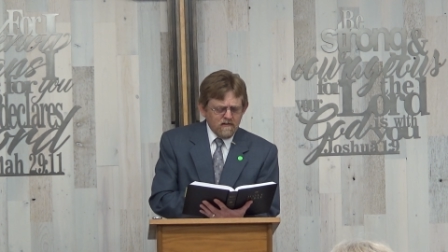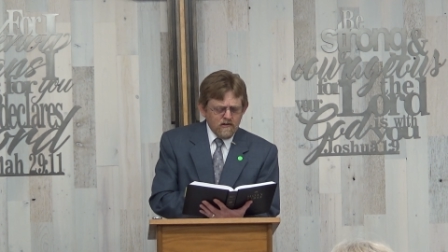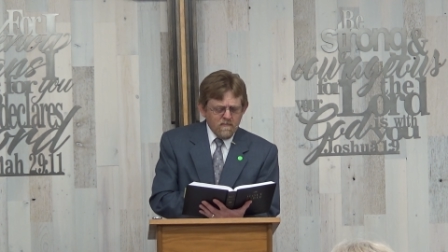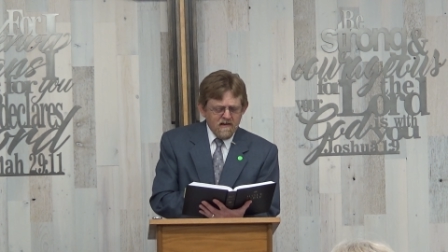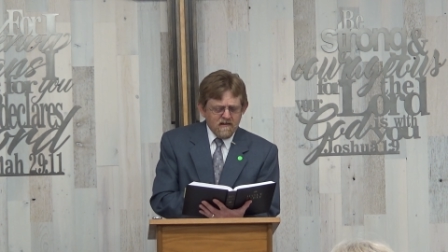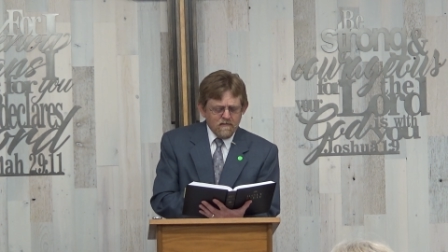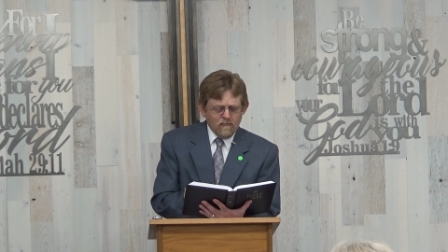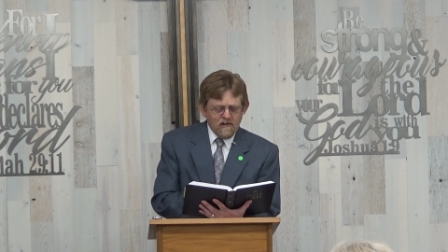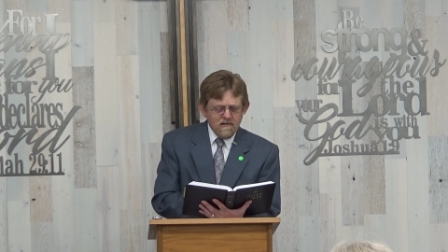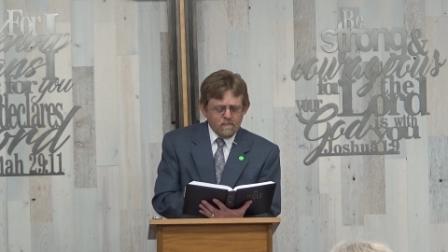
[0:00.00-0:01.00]
Do you make
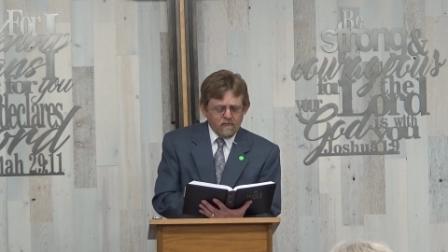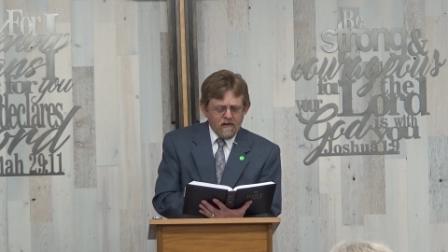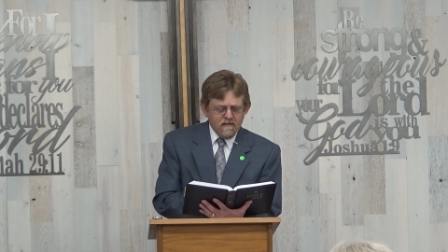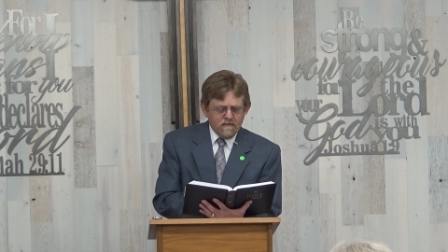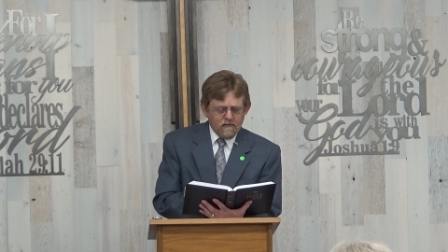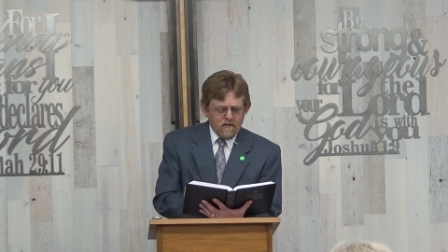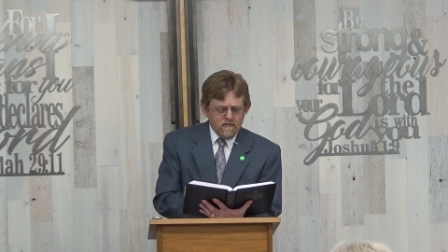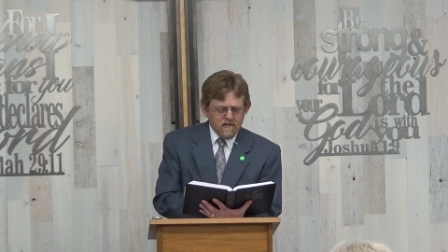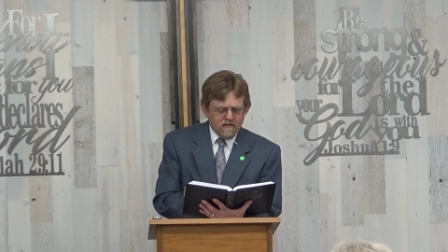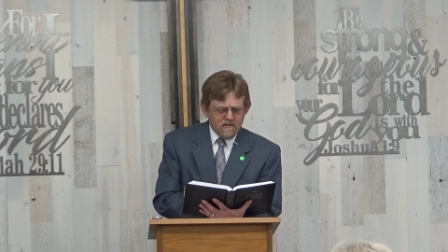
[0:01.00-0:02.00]
him leap like the
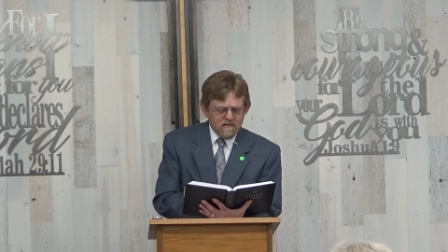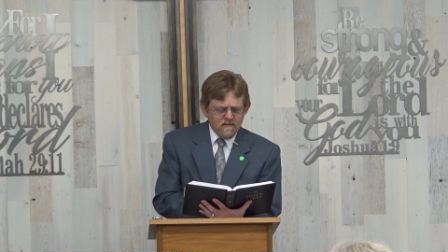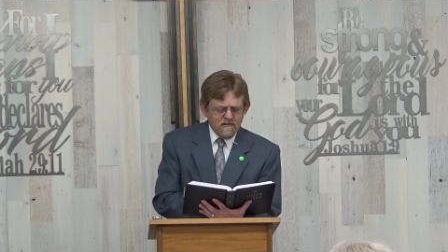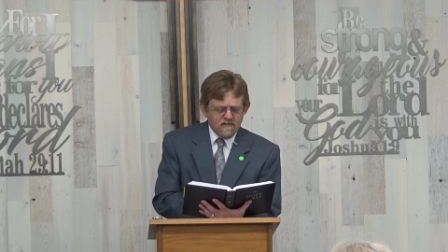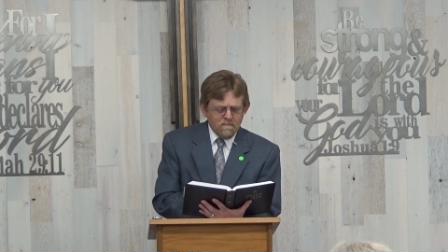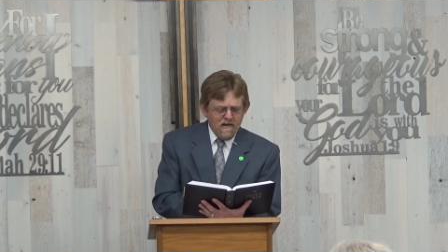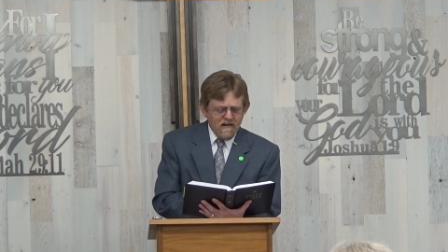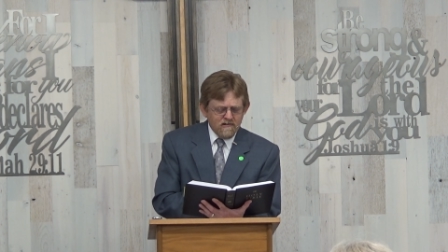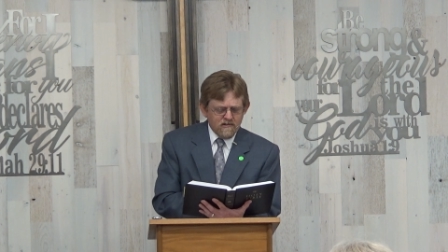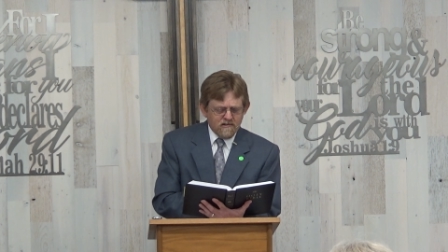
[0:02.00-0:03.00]
locust? His,
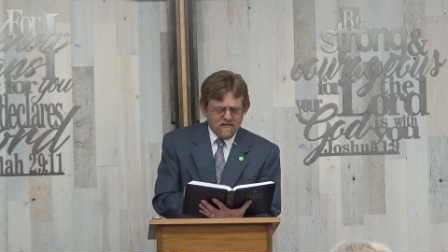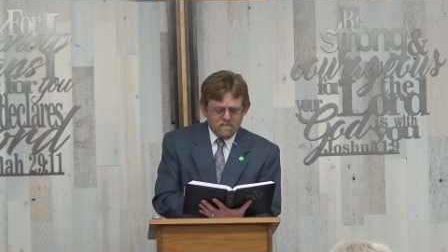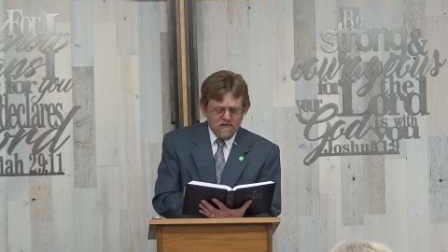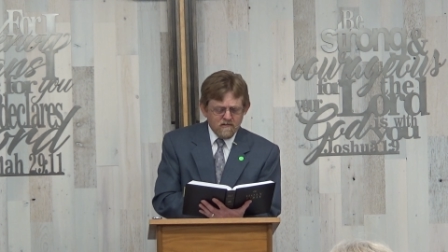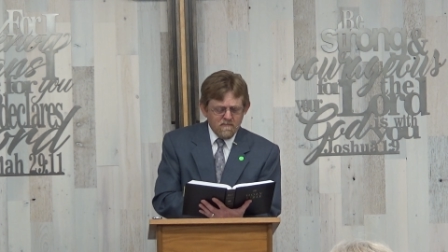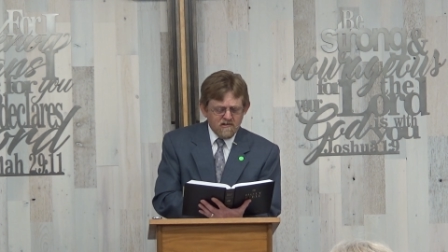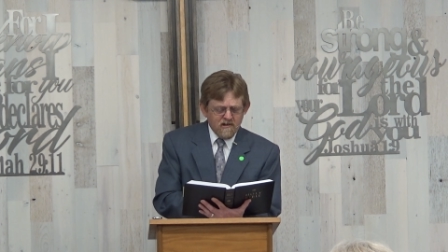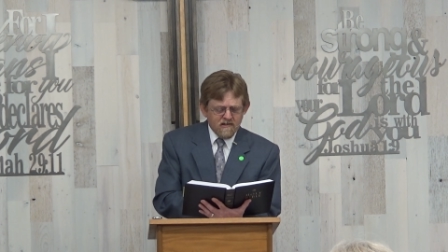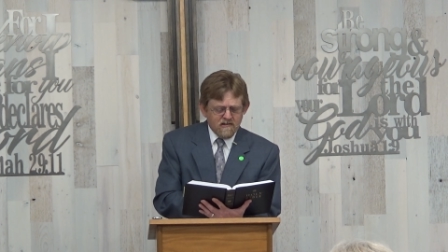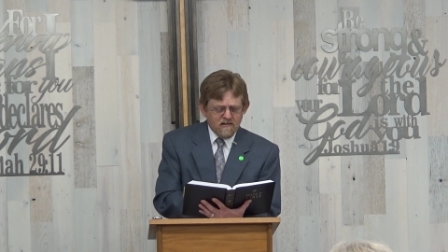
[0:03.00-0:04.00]
majest, his
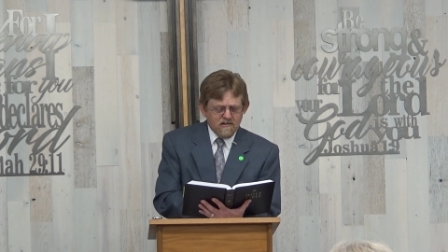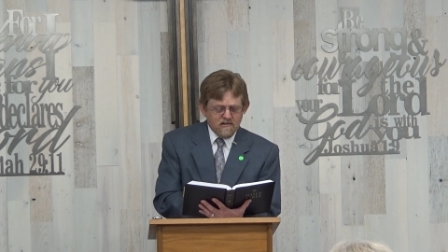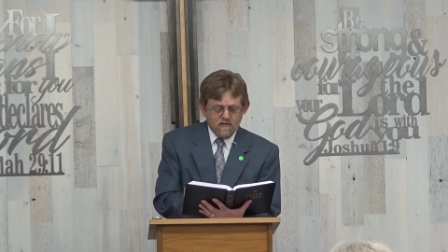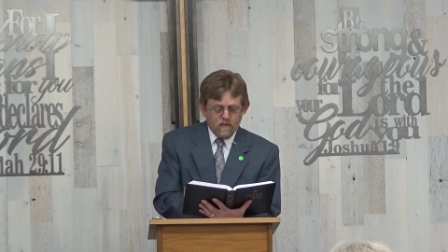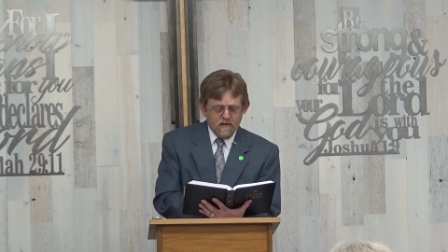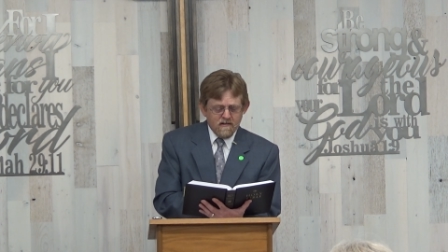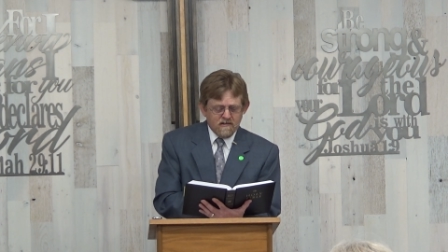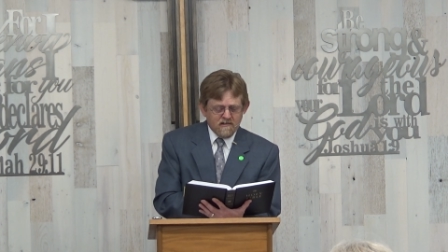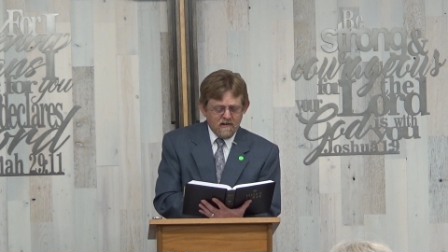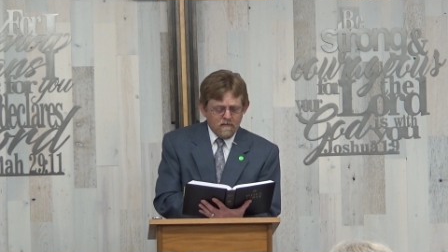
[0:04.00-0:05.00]
majestic snorting
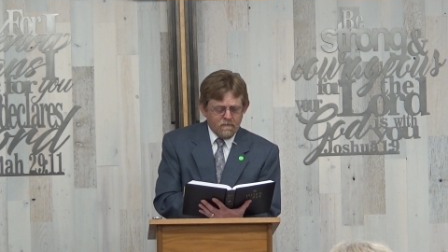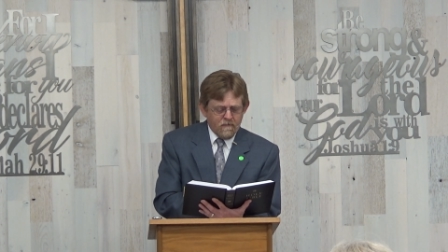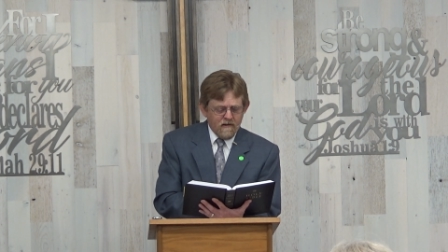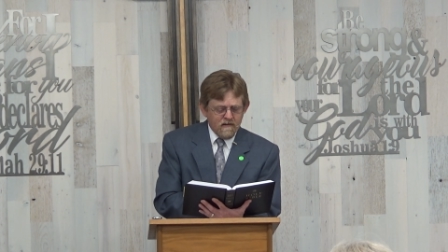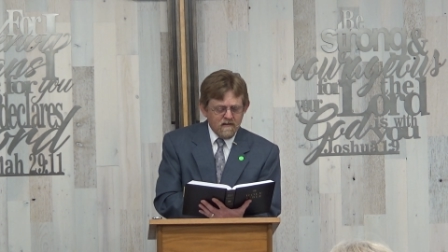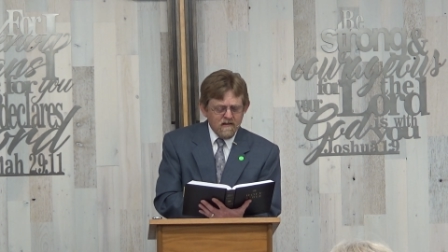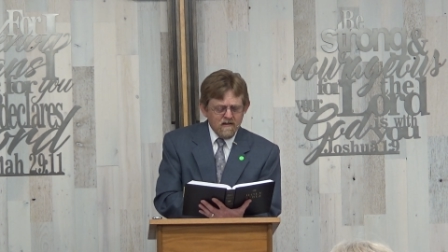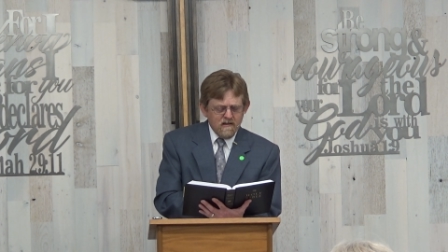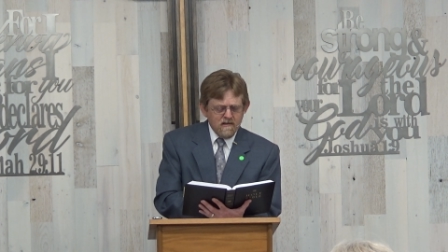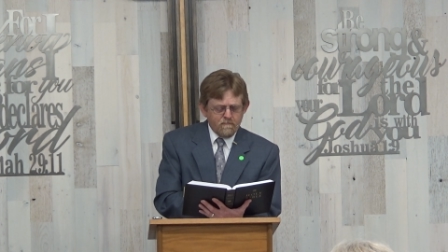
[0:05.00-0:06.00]
is terrifying.
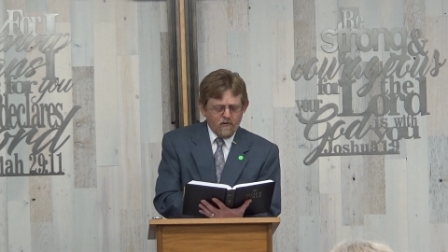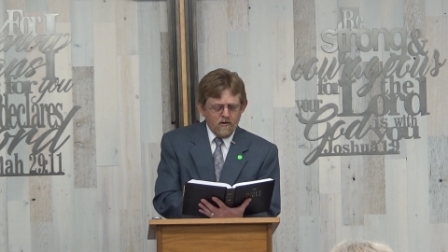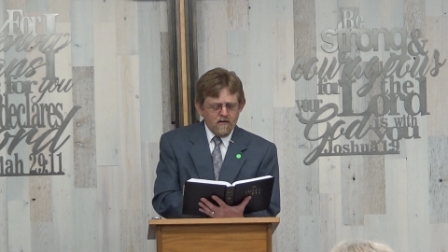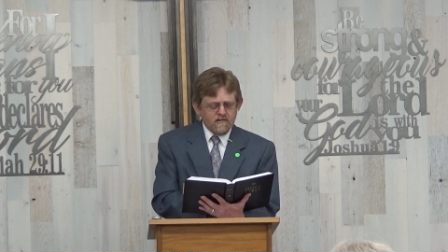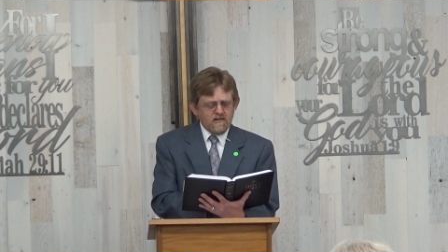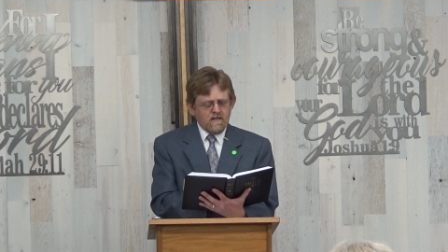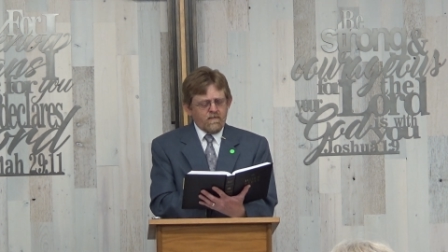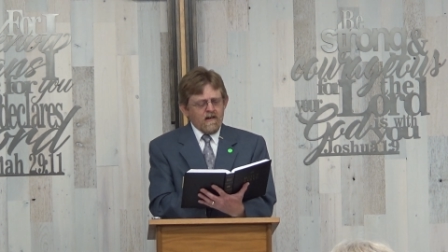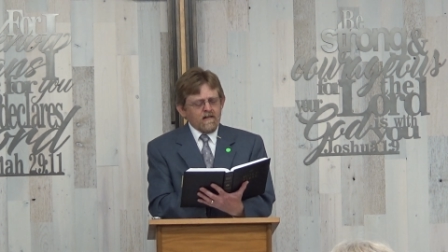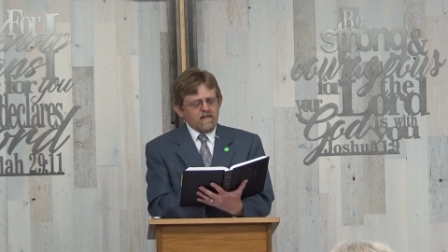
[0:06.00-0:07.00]
He paws in the
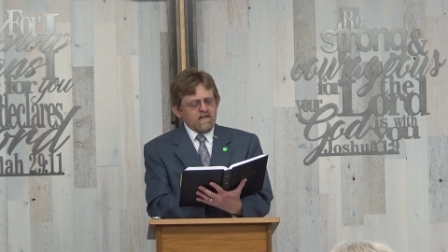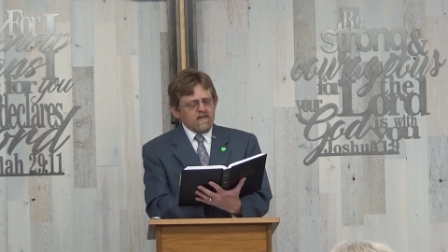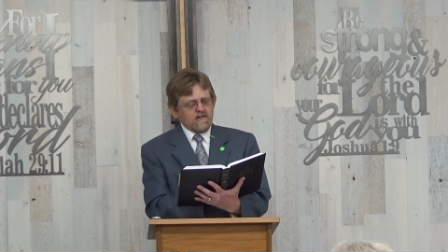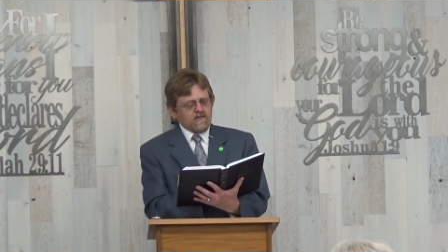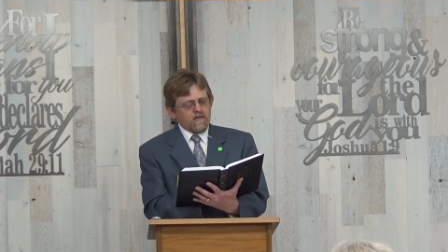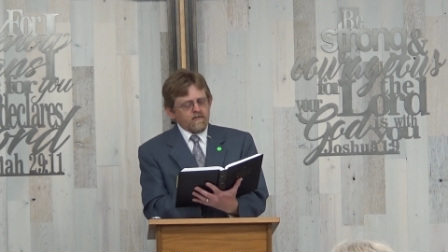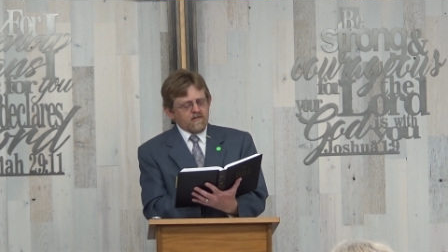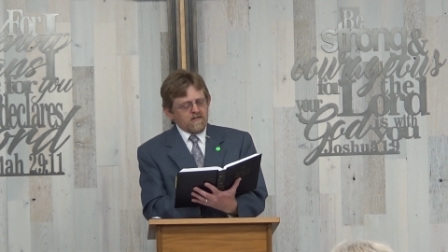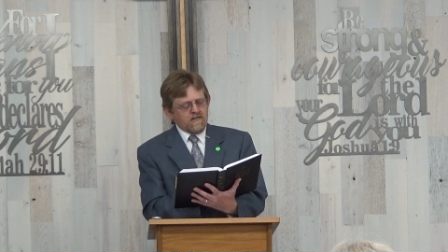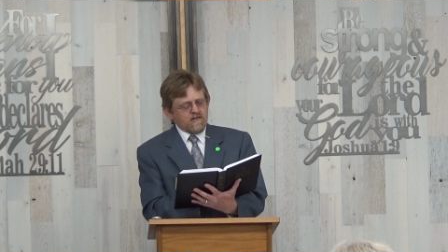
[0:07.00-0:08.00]
valley and
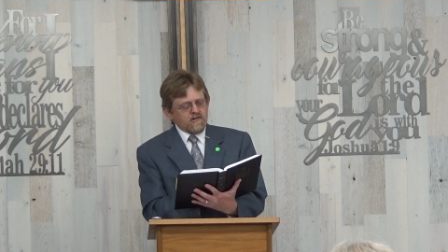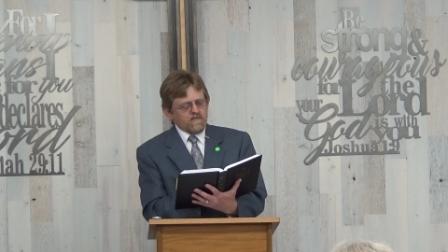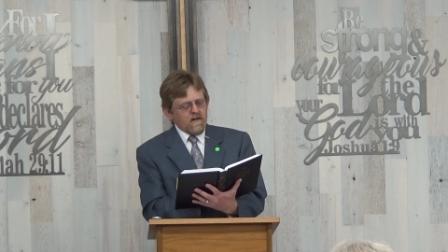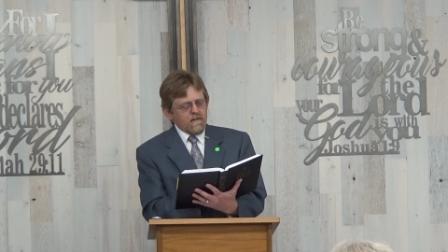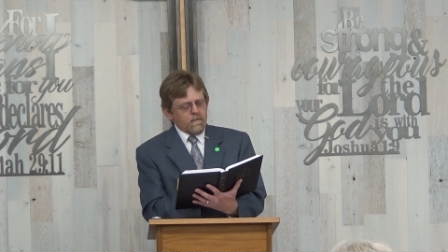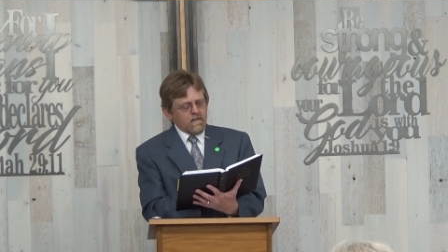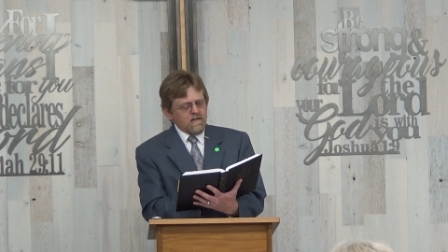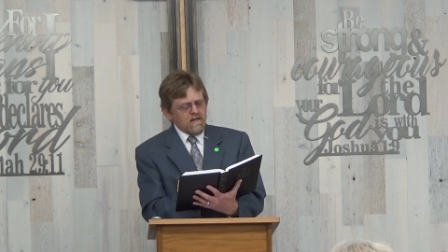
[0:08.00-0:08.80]
exults in his strength.